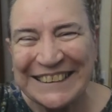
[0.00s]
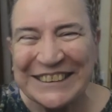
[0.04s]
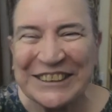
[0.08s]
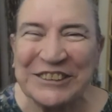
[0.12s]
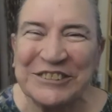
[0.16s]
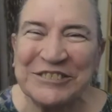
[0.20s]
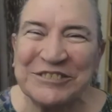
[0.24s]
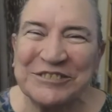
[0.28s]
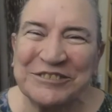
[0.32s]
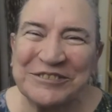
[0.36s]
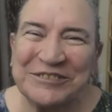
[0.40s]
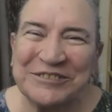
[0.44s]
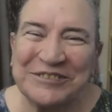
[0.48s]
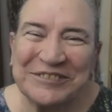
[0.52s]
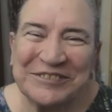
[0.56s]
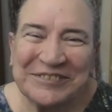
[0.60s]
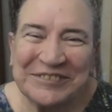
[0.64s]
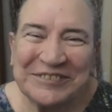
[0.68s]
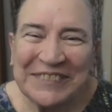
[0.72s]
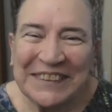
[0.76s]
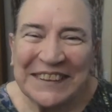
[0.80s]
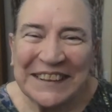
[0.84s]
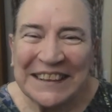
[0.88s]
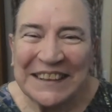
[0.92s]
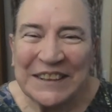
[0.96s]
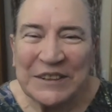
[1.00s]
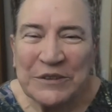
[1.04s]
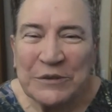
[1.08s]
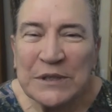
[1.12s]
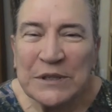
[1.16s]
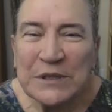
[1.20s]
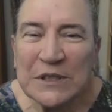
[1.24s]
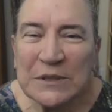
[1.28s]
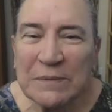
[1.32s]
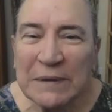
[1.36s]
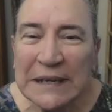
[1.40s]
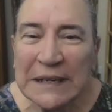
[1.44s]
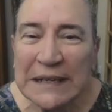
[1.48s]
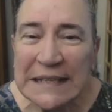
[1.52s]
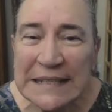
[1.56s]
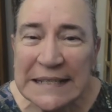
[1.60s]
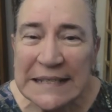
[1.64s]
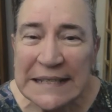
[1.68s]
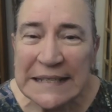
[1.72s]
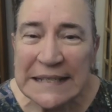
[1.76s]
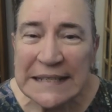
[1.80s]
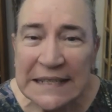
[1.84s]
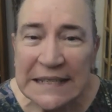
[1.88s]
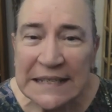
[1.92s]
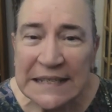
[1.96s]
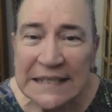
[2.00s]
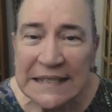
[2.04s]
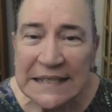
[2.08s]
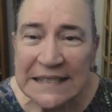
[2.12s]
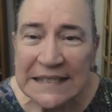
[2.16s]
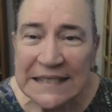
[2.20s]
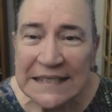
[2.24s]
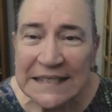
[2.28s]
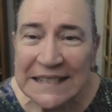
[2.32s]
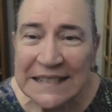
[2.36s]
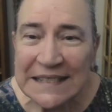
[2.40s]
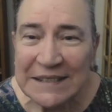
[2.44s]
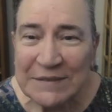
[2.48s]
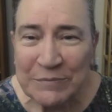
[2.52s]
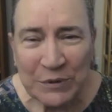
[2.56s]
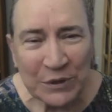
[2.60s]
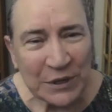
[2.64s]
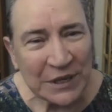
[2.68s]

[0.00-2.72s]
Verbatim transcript: So, which one is this?